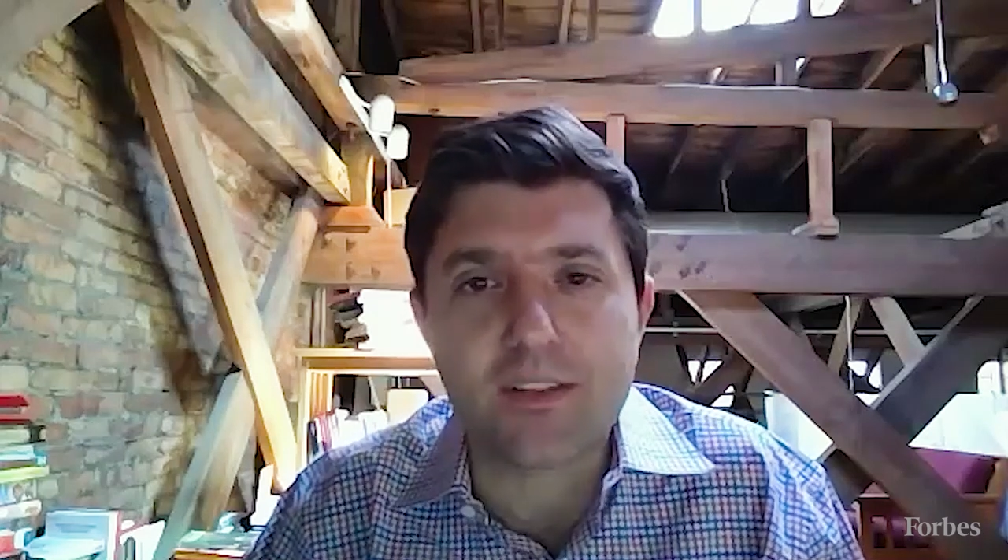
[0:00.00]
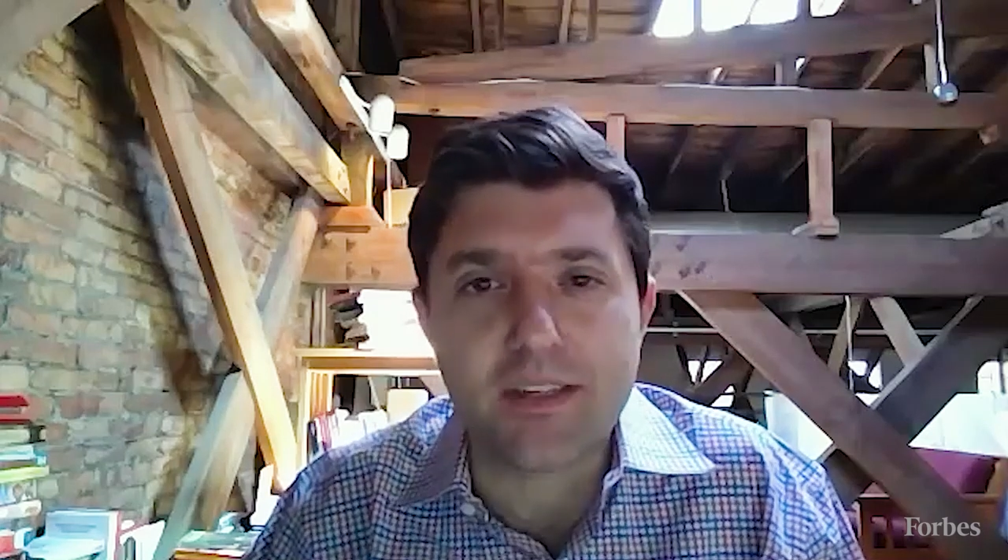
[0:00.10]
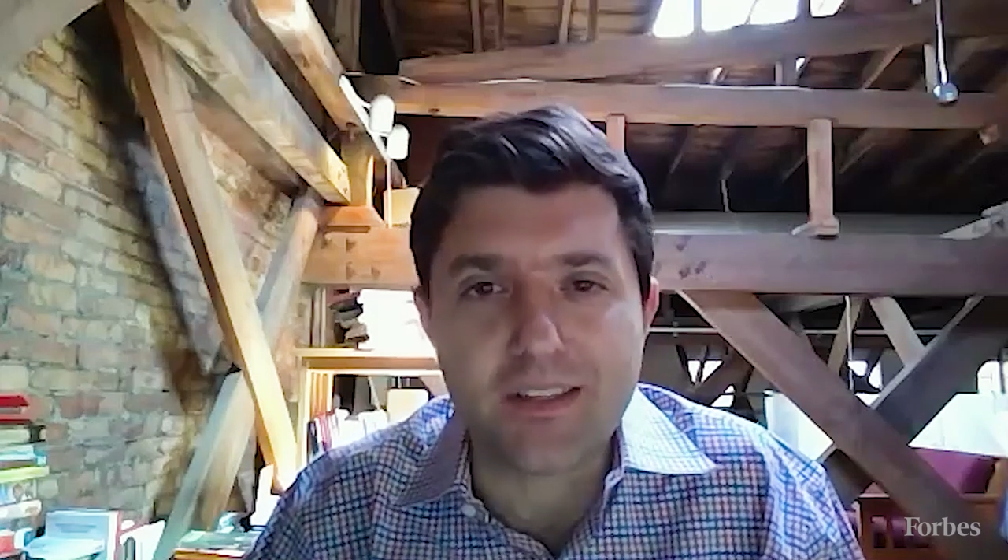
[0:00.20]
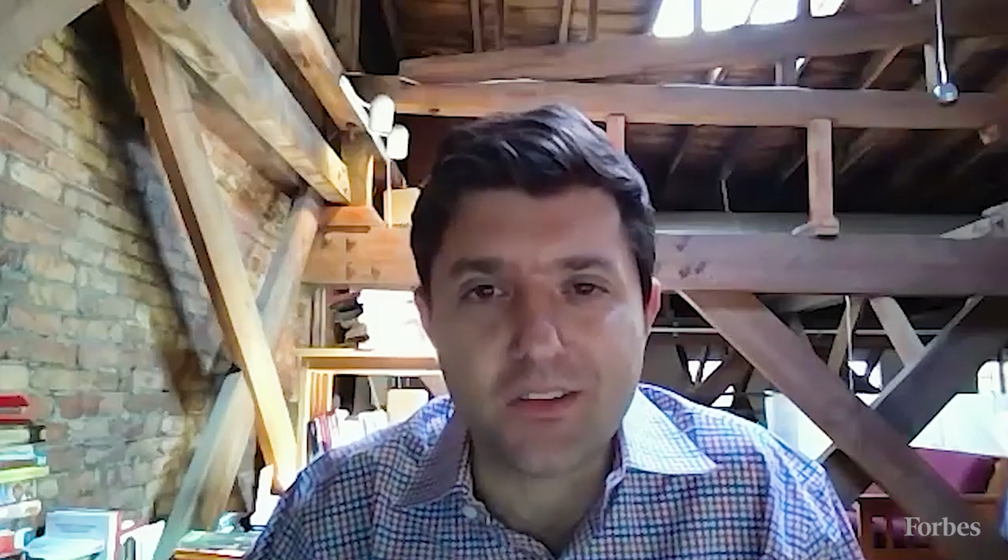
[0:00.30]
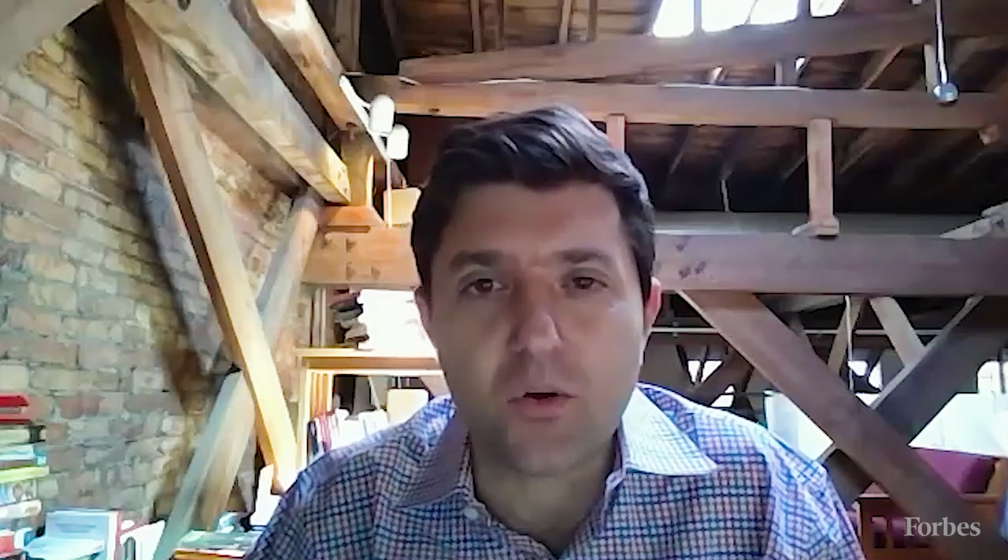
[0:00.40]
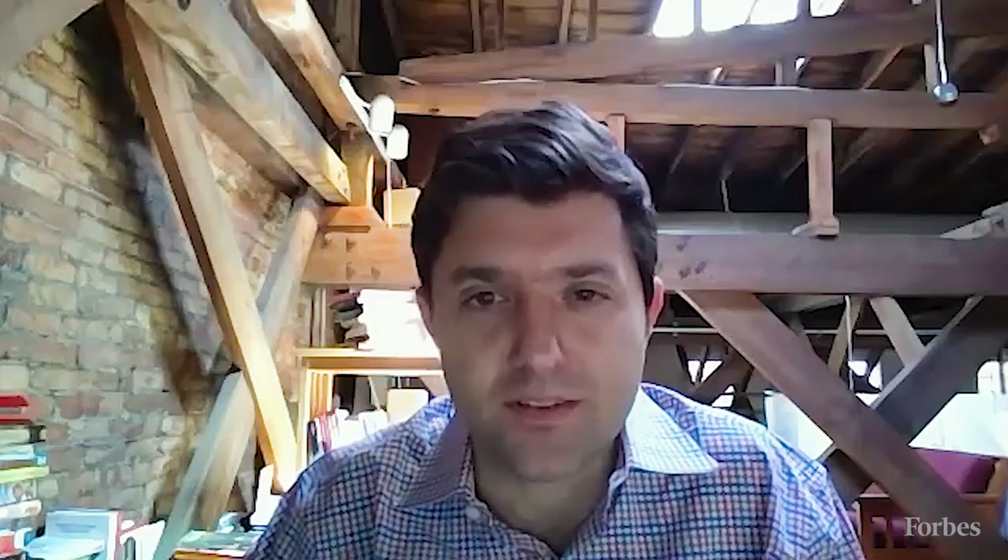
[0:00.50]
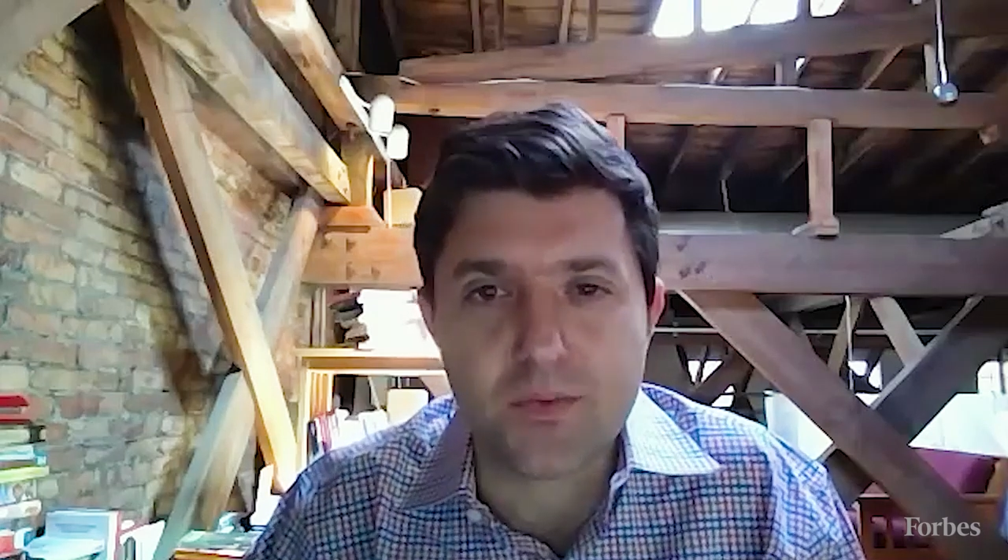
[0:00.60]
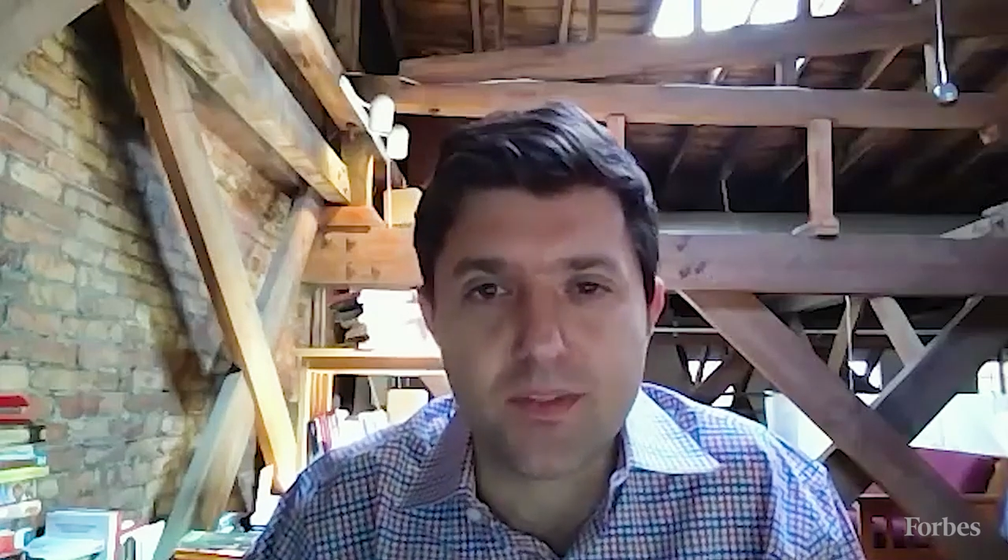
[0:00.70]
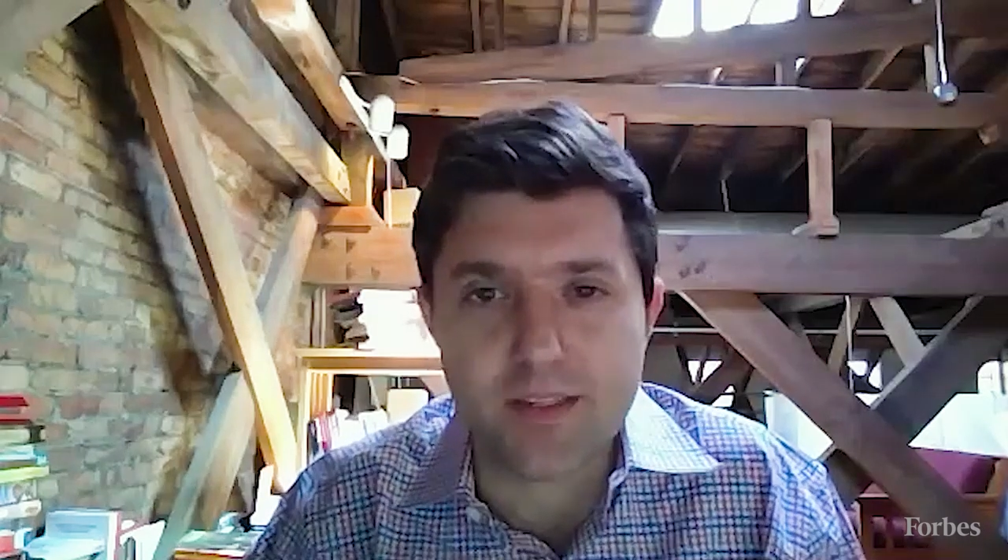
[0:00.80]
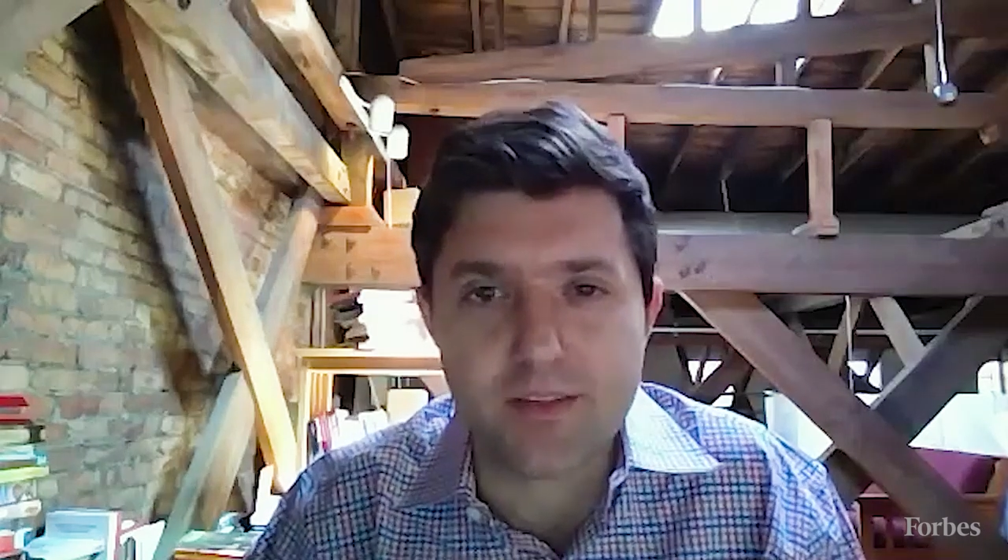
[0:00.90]
leading the horse
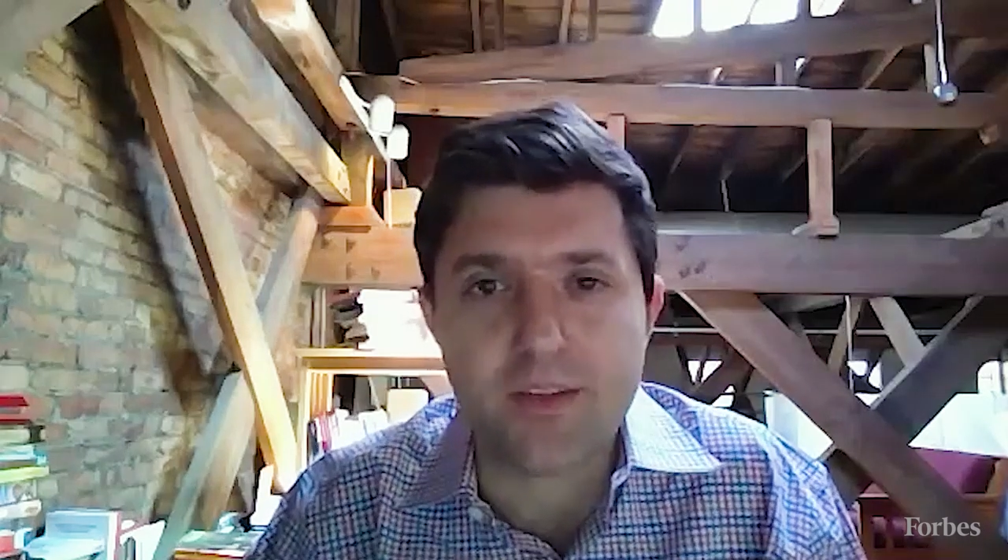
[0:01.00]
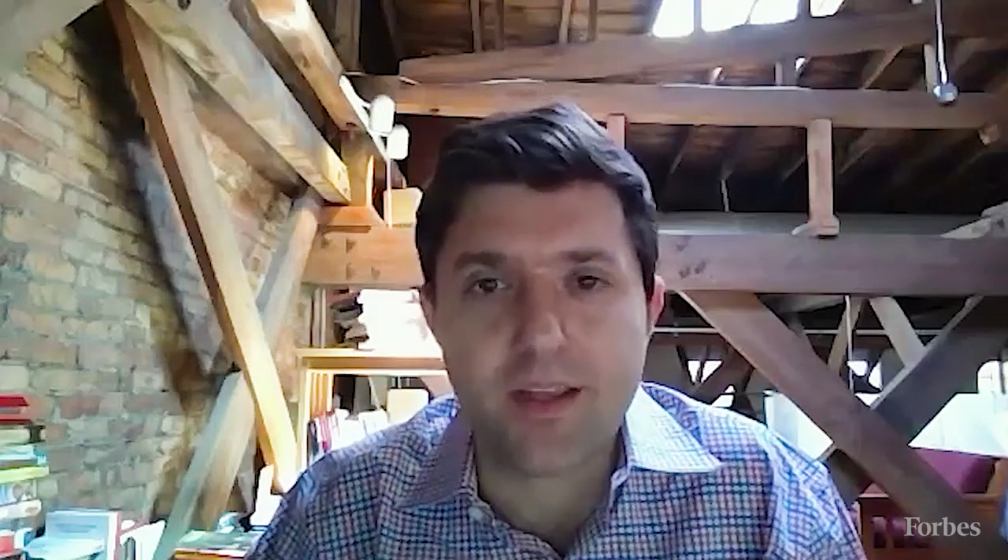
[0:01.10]
when they do